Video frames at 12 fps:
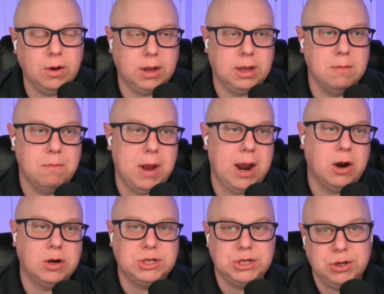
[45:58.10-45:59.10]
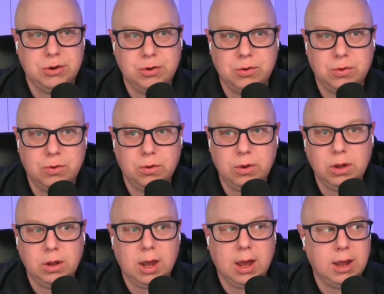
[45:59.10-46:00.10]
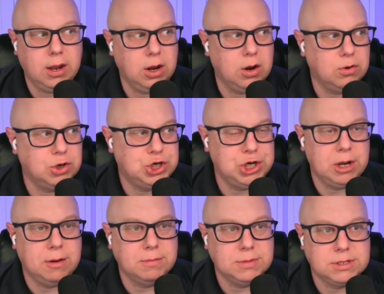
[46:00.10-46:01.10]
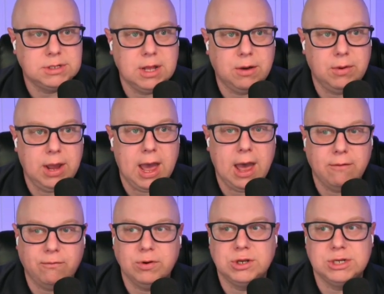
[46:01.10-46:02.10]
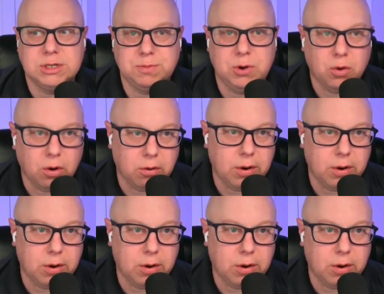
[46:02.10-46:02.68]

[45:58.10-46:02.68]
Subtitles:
Compared to, Jim's that we have, which says Pure